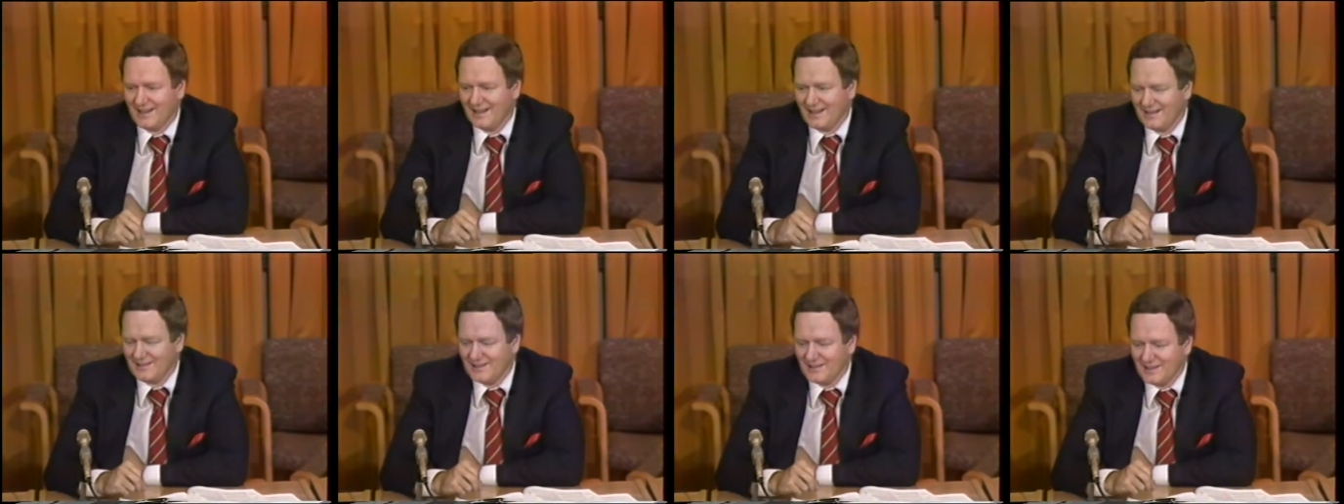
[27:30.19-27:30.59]

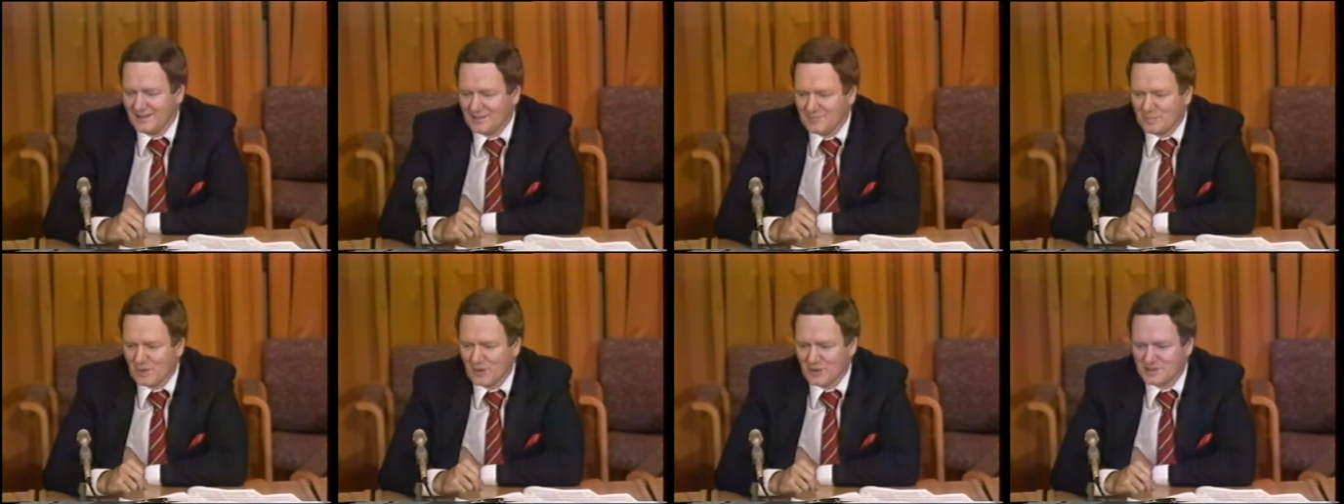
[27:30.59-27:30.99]
and
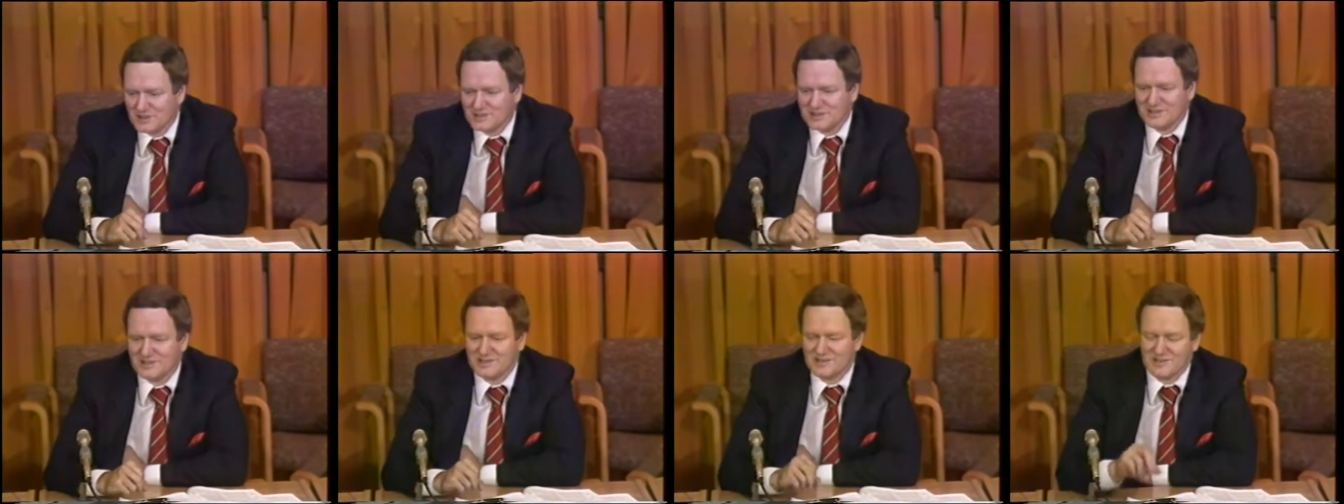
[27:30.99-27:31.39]
the
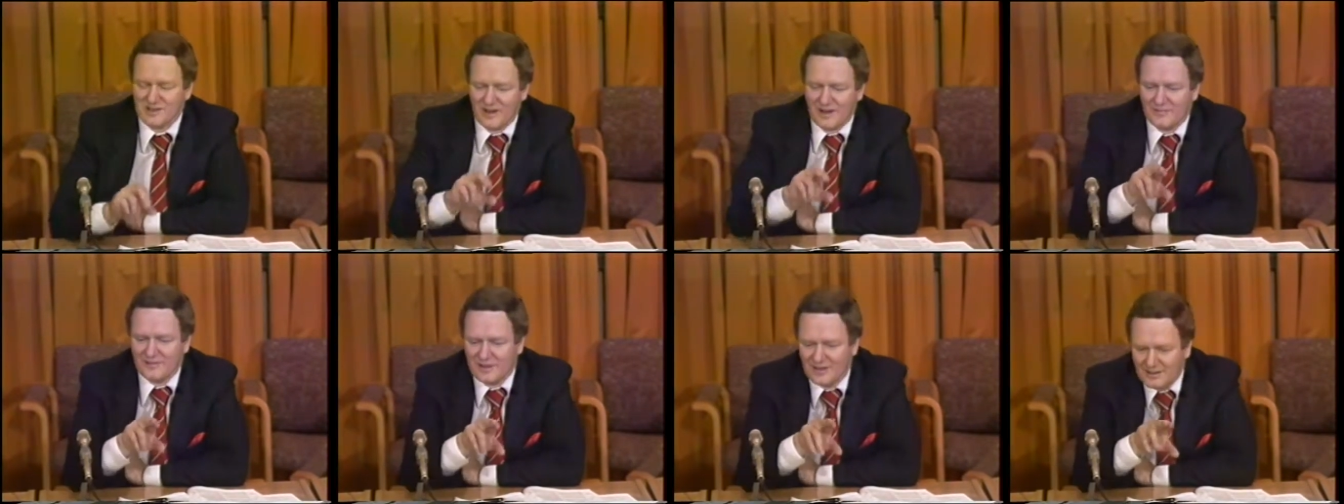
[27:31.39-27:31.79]
person is
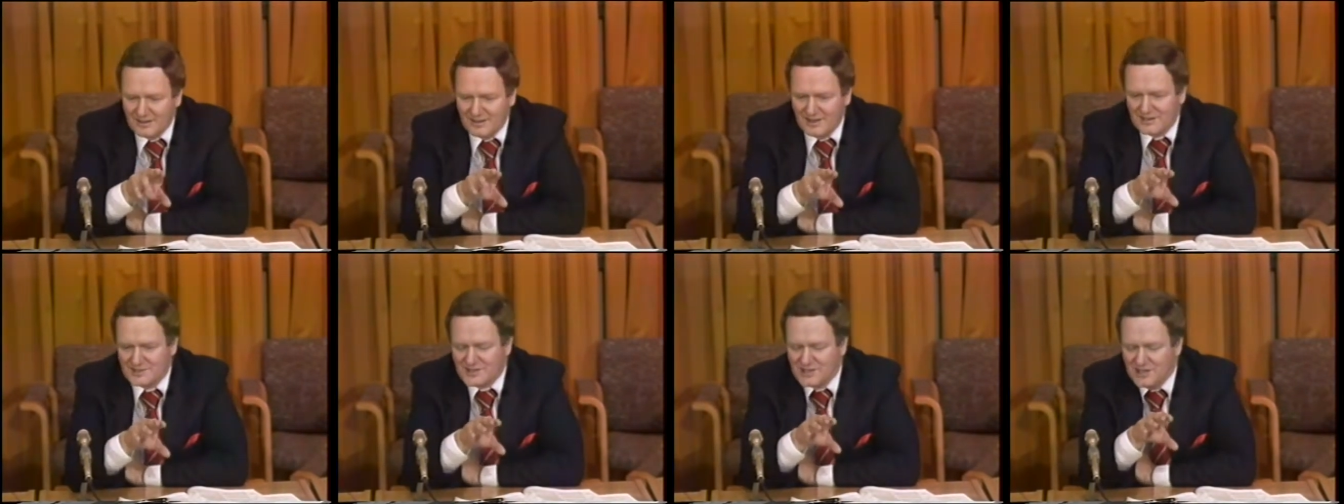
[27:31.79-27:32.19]
obvious,
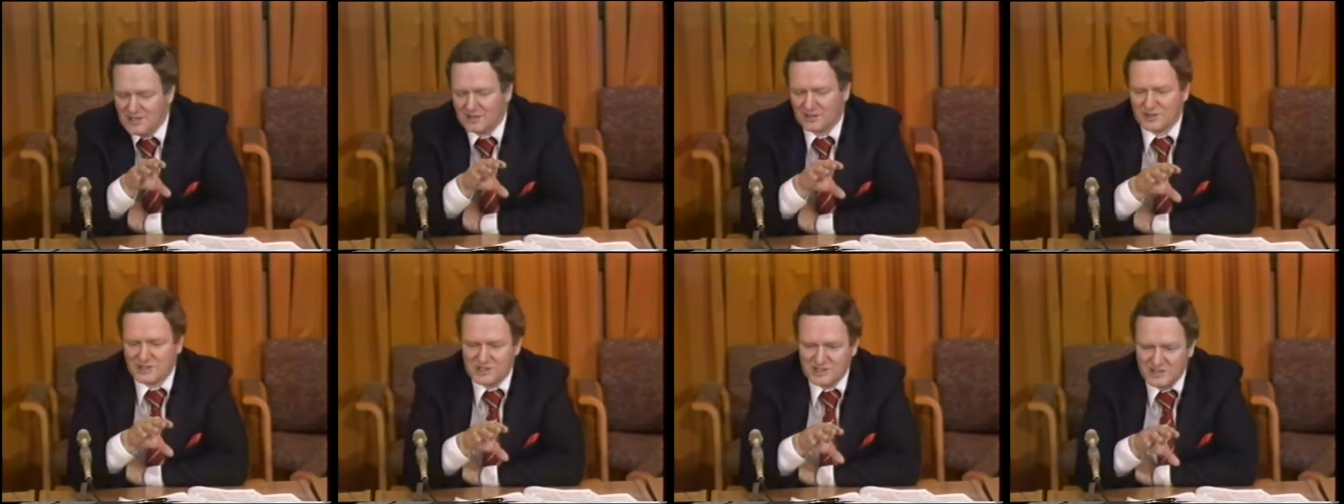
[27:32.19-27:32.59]
unless he
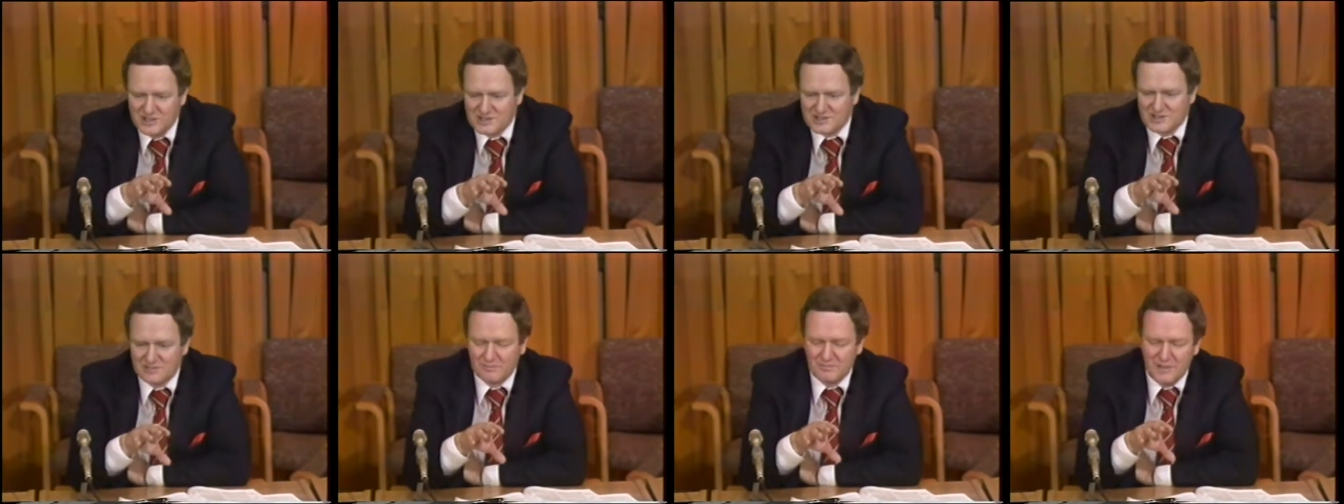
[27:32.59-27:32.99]
or she
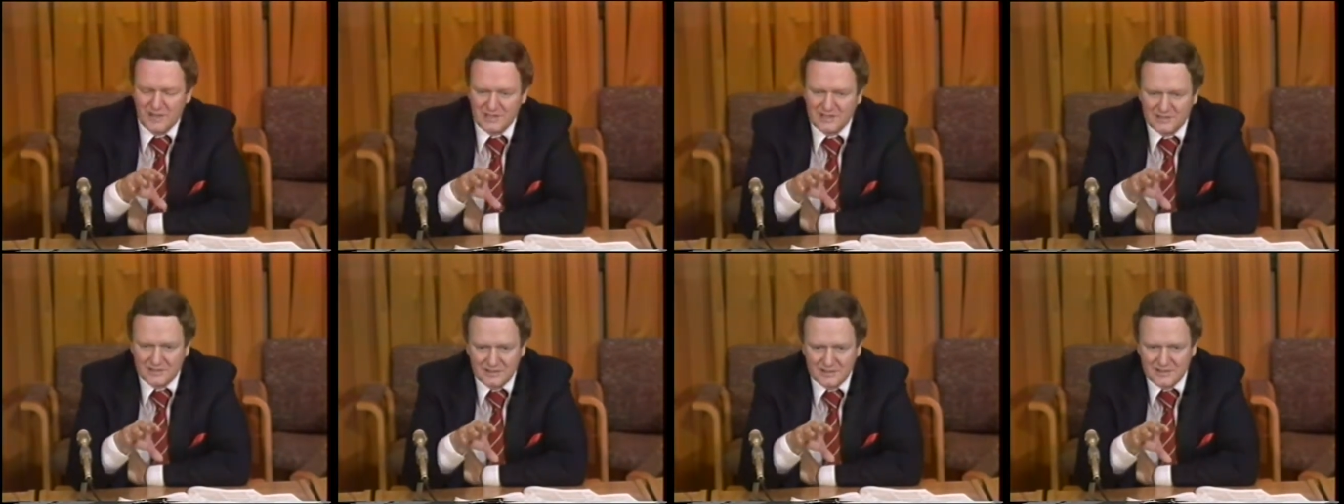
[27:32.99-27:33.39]
is a
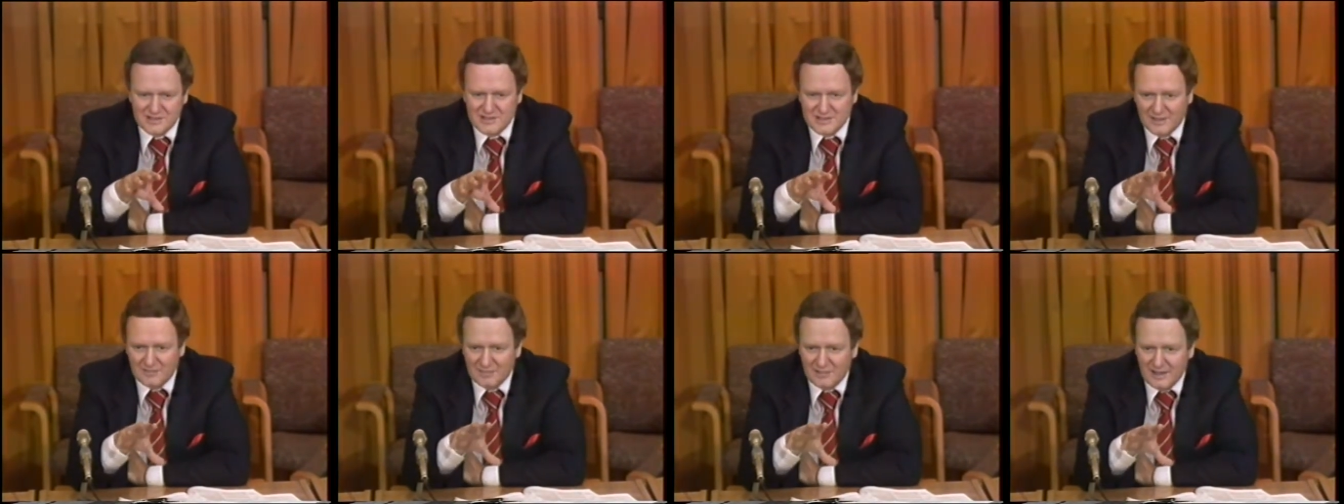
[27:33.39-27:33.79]
midget or
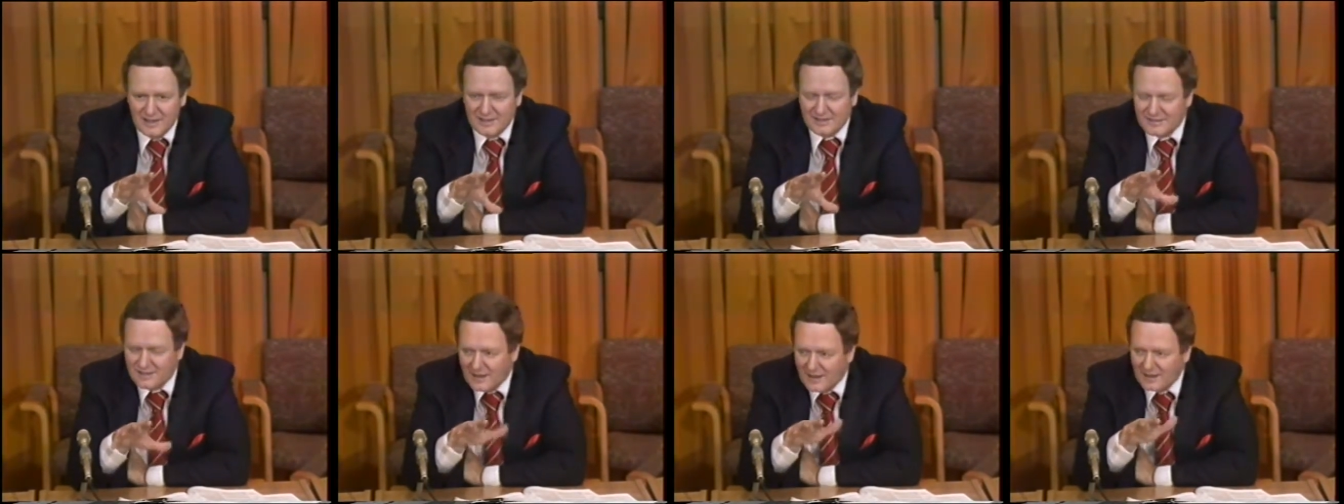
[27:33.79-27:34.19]
something
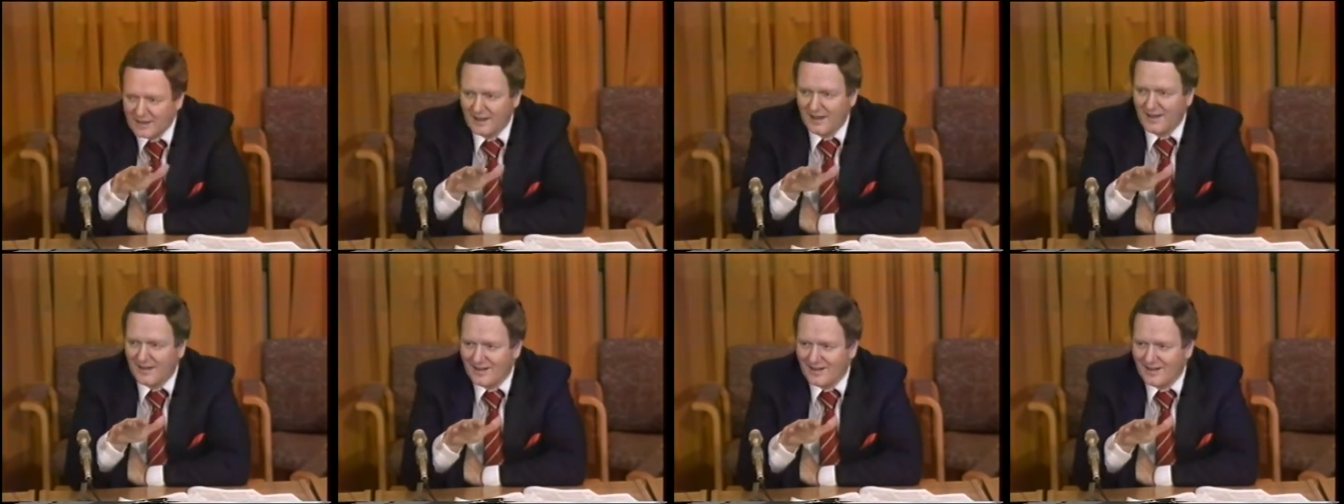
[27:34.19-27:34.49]
like that,